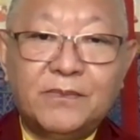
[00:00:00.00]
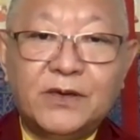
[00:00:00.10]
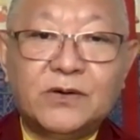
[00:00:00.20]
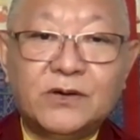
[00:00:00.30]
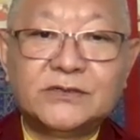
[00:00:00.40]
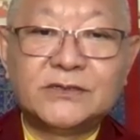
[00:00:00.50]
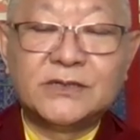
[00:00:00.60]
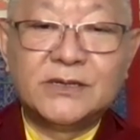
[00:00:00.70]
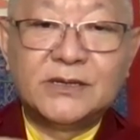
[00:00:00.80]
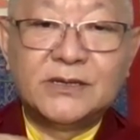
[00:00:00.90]
Because
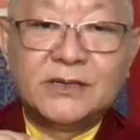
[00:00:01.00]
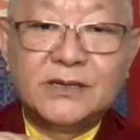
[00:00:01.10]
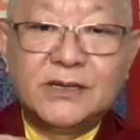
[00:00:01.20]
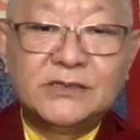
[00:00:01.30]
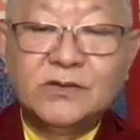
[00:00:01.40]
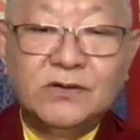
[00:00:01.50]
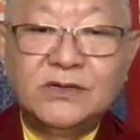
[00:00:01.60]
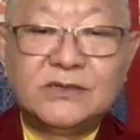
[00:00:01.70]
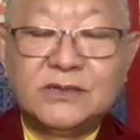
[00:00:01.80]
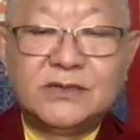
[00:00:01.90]
it's
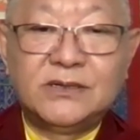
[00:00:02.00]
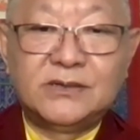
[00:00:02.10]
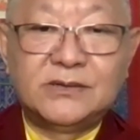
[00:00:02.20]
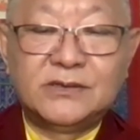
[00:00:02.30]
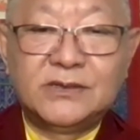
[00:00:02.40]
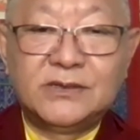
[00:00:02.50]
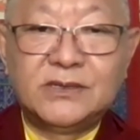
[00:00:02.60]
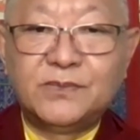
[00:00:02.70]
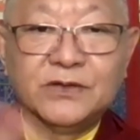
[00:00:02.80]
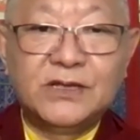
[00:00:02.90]
not,
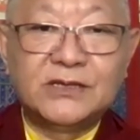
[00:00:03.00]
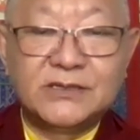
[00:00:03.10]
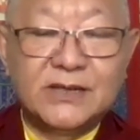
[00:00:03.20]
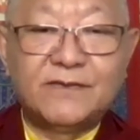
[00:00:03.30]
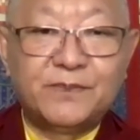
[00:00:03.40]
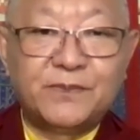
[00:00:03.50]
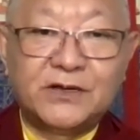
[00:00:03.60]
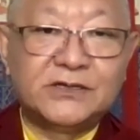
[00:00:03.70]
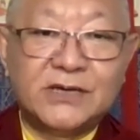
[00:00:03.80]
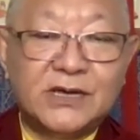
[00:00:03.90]
the Buddhas never
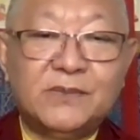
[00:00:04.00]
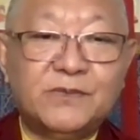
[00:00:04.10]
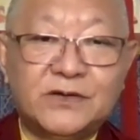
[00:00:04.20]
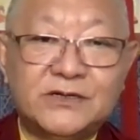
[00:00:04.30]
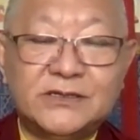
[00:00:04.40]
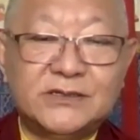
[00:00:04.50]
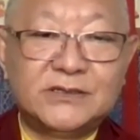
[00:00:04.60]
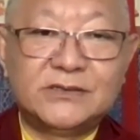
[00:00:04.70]
punish anybody.